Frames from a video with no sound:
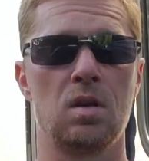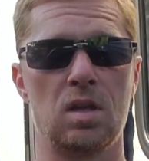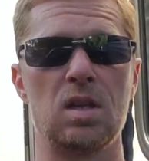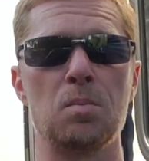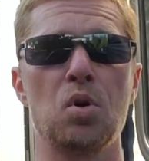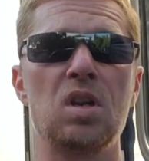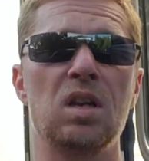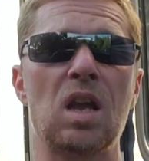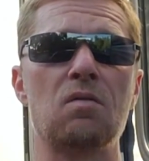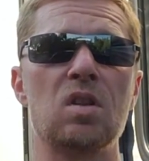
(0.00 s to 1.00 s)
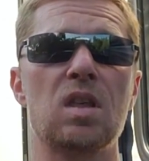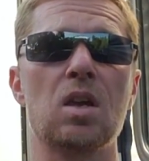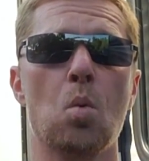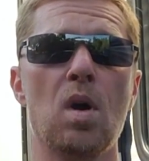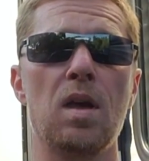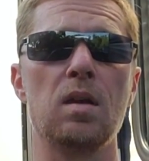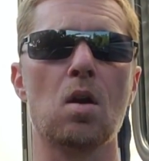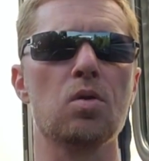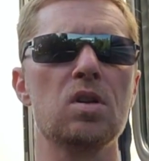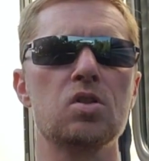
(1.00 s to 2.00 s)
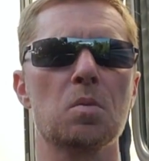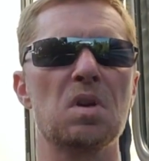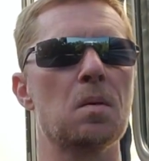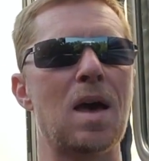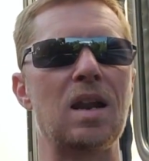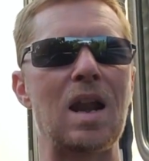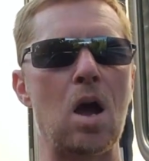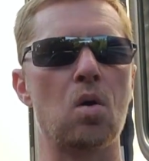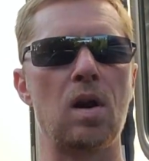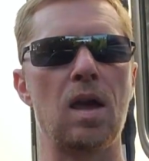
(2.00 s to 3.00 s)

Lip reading: and then putting everything away only took me about an hour and a